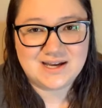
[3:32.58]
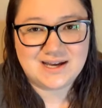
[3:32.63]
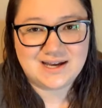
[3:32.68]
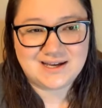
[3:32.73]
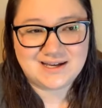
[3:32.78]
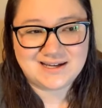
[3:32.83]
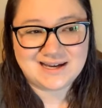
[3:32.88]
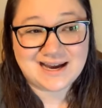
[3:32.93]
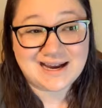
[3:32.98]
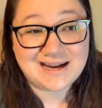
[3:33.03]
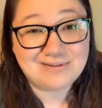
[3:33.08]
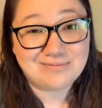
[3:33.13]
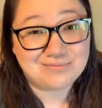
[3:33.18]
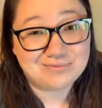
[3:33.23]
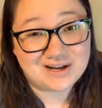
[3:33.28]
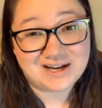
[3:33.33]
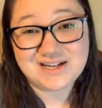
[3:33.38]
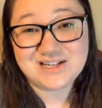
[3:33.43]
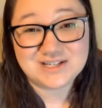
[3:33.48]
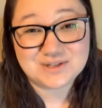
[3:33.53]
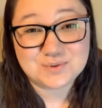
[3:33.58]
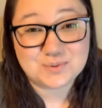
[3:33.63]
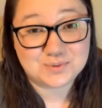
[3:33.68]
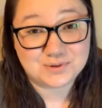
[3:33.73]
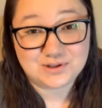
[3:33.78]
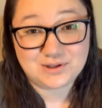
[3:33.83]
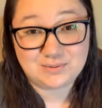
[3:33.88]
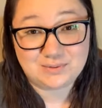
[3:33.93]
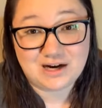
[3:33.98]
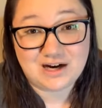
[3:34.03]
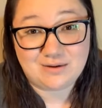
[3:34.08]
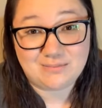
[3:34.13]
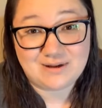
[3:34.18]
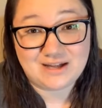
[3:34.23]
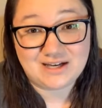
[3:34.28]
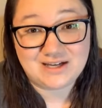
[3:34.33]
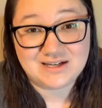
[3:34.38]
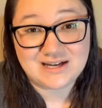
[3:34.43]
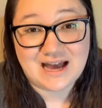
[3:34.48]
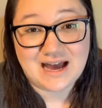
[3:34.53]
Uh, I, I just really
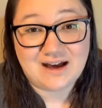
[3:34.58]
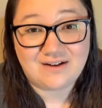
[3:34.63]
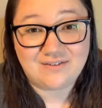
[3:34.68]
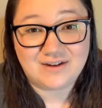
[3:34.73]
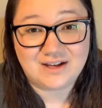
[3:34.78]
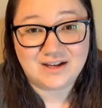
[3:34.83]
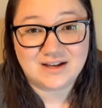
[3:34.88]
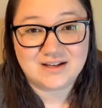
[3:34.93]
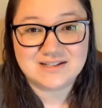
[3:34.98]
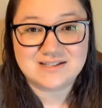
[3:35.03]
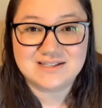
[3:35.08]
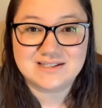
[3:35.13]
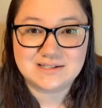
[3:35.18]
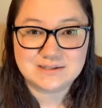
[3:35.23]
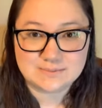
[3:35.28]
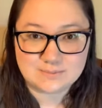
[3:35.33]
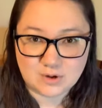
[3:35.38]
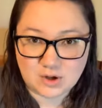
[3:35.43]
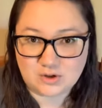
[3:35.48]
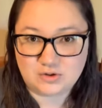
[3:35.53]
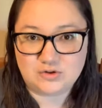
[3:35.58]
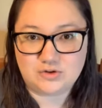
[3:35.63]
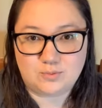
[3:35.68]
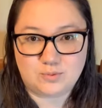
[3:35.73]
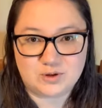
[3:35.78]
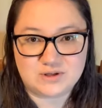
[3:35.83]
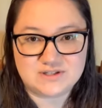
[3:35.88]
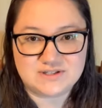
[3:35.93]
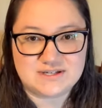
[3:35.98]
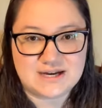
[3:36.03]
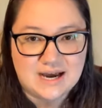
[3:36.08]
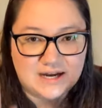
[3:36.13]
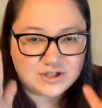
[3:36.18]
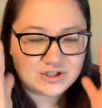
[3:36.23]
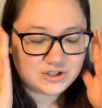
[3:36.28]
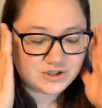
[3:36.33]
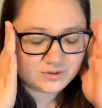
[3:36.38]
recommend having a small newborn stash.